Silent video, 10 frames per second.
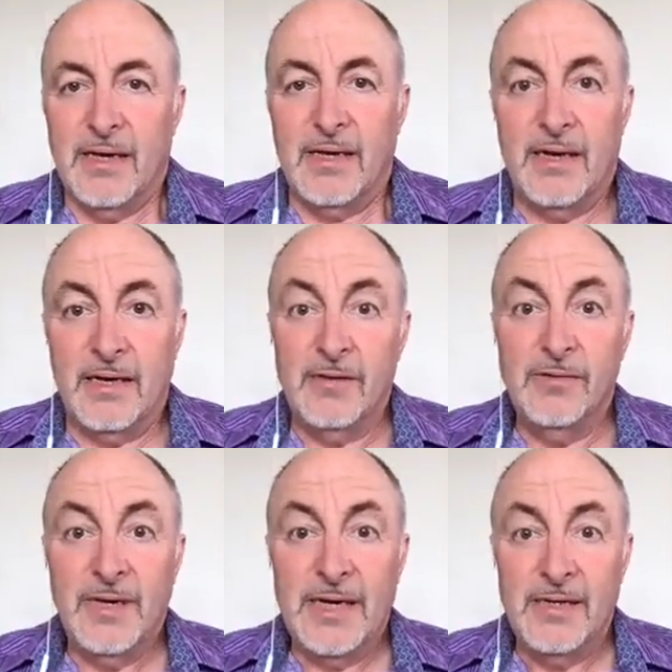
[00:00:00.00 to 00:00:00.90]

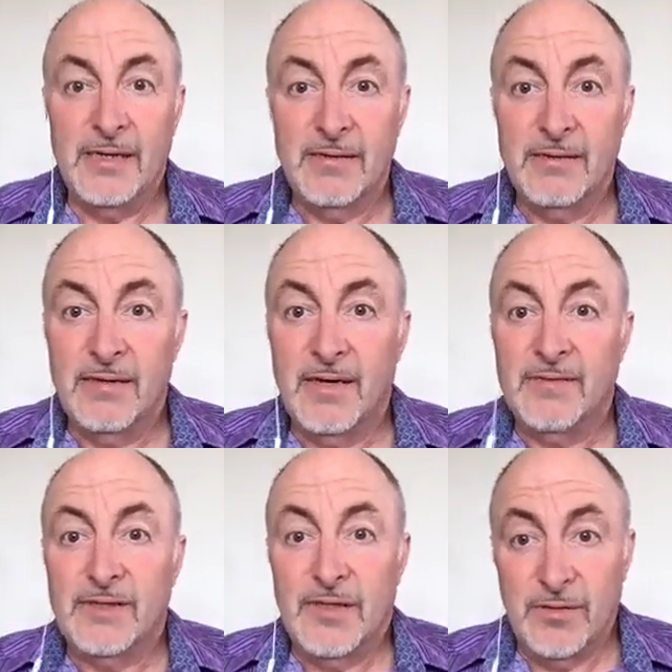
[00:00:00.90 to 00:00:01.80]
Hello and good
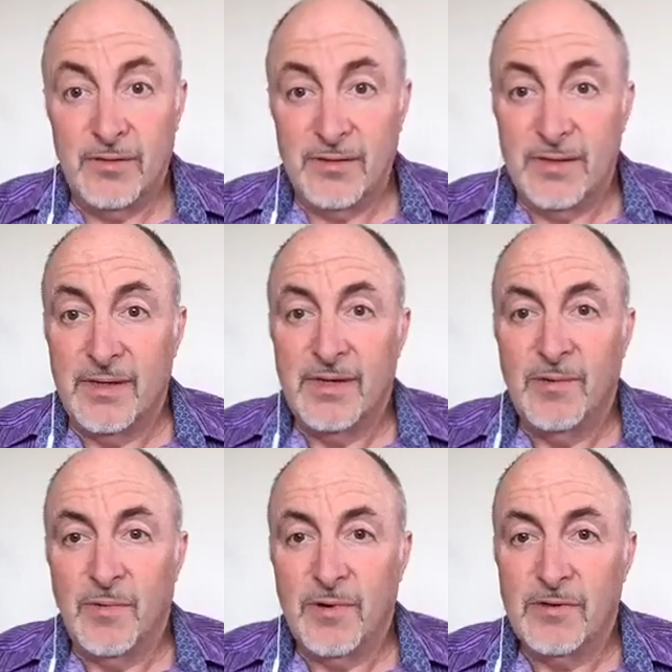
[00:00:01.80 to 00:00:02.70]
afternoon.
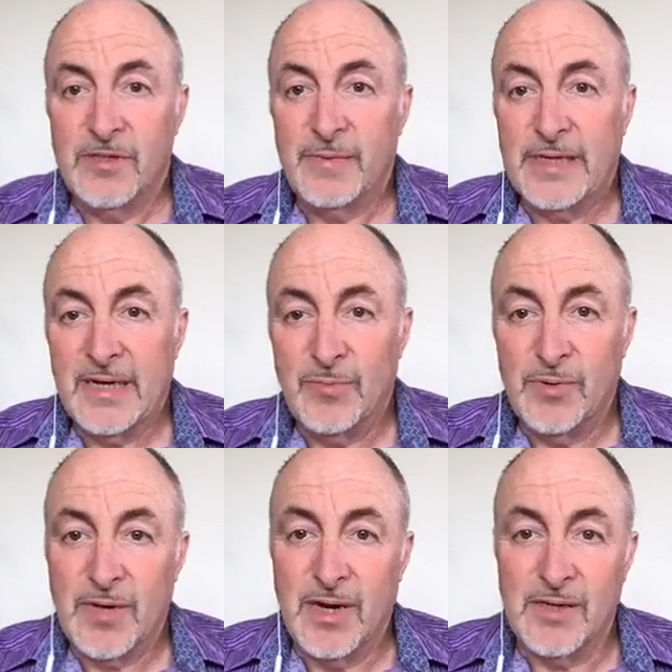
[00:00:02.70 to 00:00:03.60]
Welcome to my daily
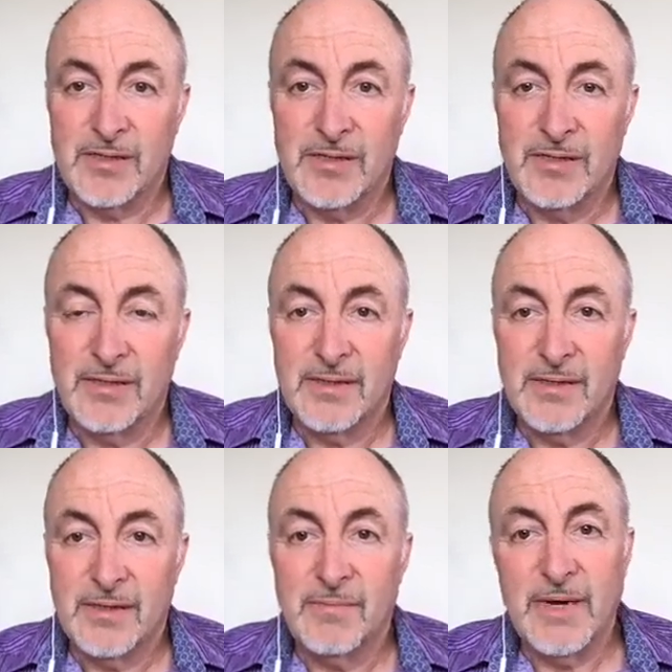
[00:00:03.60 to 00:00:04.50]
broadcast.
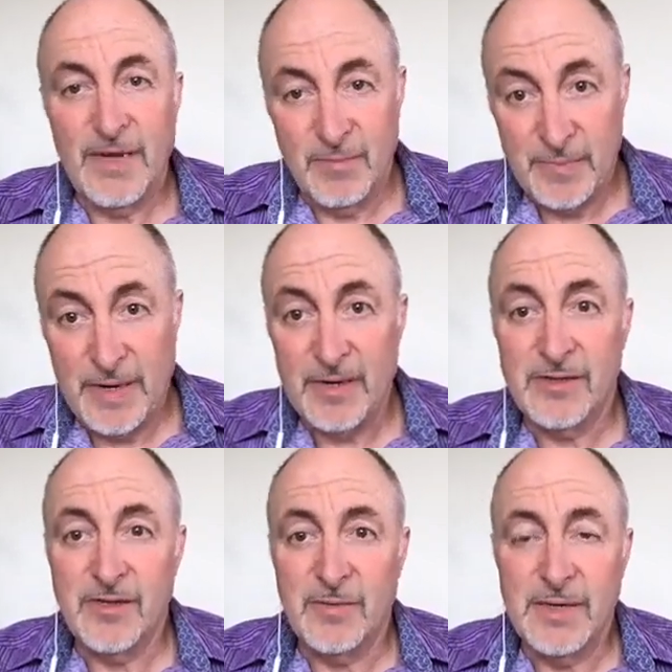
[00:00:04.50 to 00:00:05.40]
My name is Barry
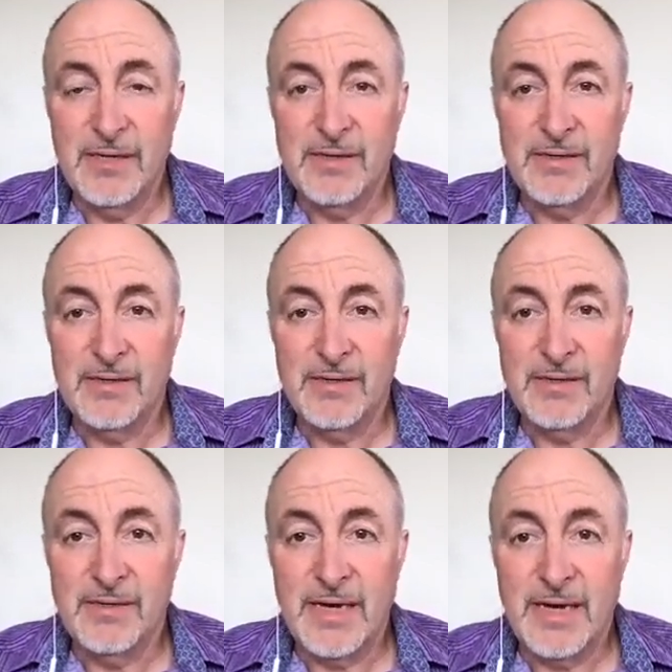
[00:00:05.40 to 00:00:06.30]
Selby
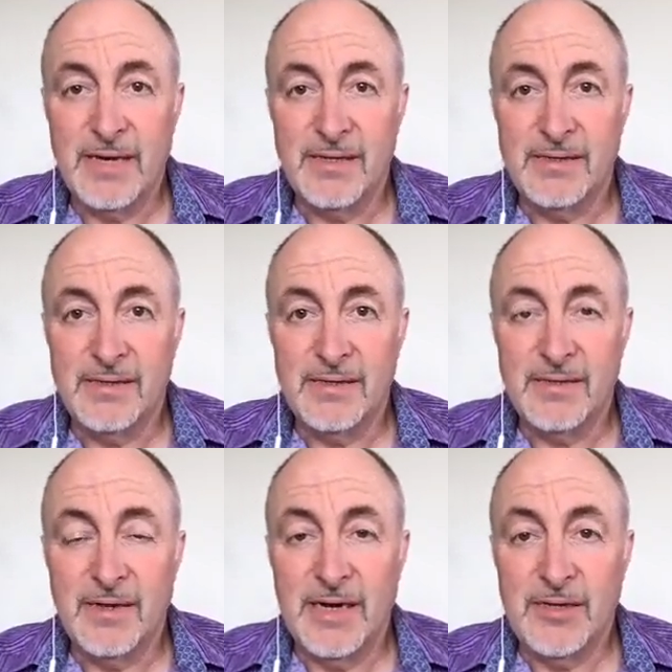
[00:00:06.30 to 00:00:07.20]
and
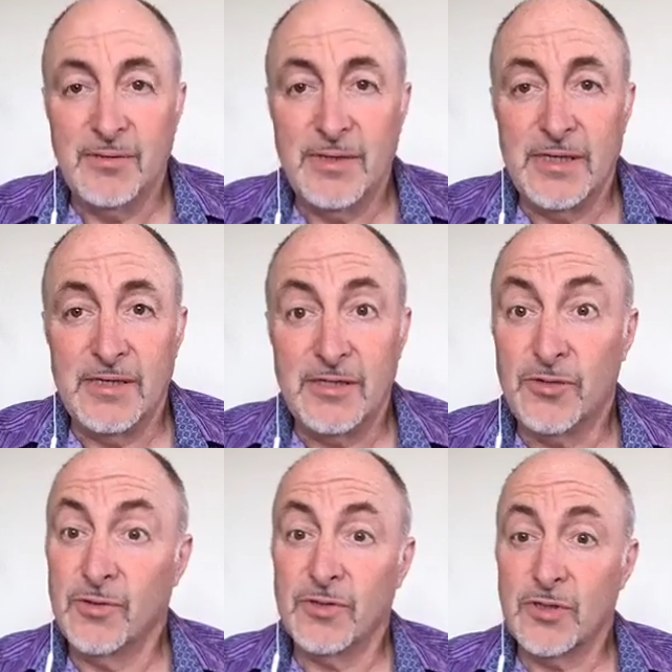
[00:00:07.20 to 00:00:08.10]
I do these
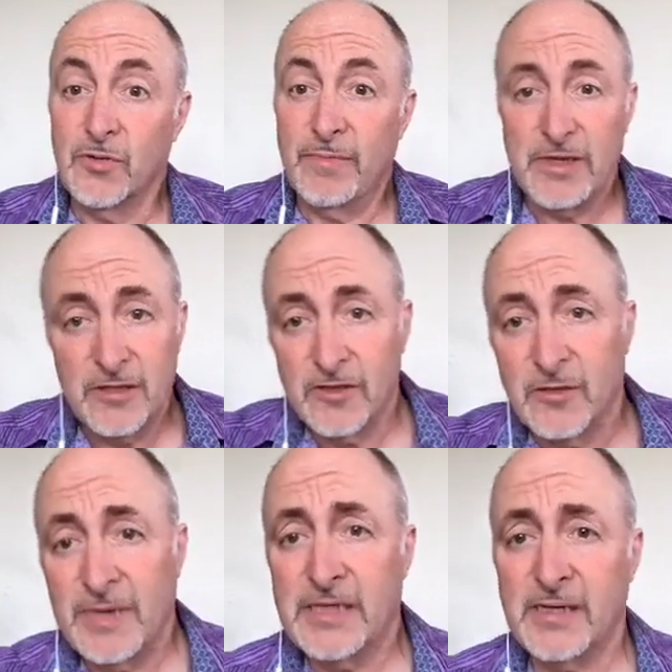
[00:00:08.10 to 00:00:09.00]
talks called Messages to the
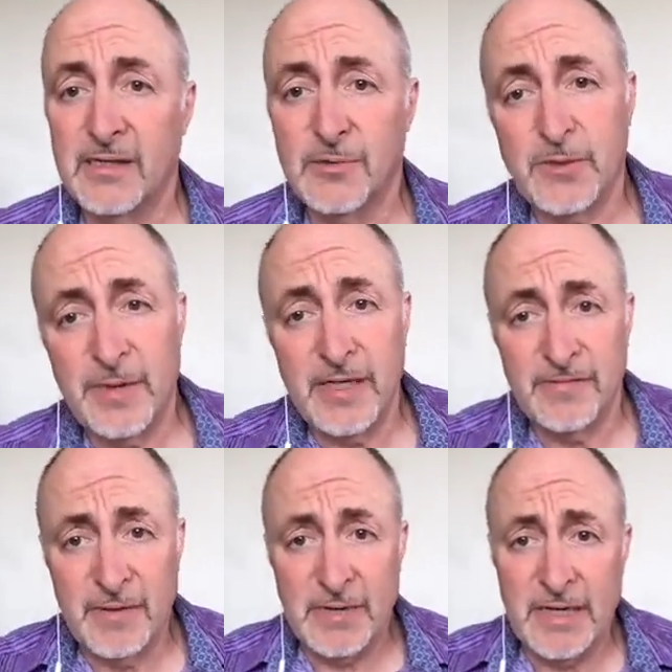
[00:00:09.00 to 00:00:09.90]
Masculine to Inspire the
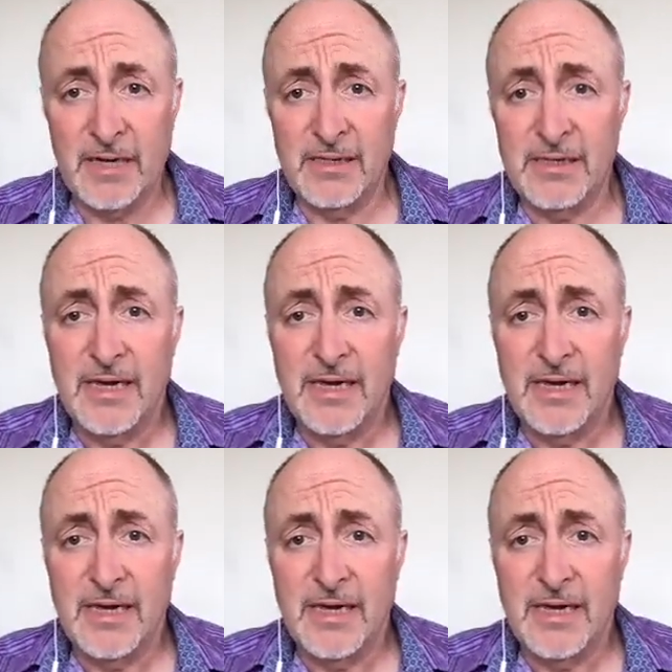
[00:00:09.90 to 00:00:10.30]
Feminine Heart